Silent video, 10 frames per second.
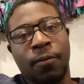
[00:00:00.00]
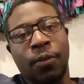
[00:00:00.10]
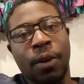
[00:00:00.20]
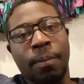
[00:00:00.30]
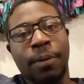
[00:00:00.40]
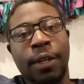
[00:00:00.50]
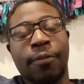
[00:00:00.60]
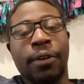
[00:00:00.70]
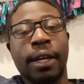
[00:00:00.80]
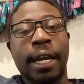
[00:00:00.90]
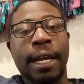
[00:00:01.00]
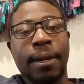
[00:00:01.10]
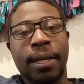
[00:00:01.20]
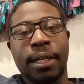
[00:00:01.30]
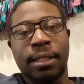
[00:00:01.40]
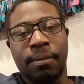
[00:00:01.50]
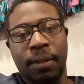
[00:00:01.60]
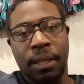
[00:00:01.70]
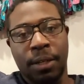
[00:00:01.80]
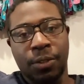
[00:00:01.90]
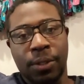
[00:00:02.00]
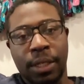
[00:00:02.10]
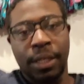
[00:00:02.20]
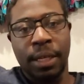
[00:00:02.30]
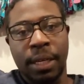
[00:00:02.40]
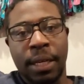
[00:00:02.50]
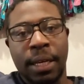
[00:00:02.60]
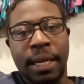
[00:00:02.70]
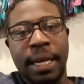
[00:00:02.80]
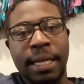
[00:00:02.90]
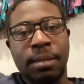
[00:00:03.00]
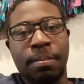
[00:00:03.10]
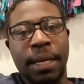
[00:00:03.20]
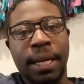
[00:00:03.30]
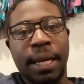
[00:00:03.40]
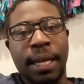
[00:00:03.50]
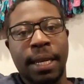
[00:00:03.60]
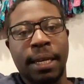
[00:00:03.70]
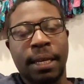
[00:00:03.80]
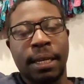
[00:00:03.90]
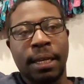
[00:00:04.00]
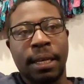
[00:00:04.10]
from different areas of the country has been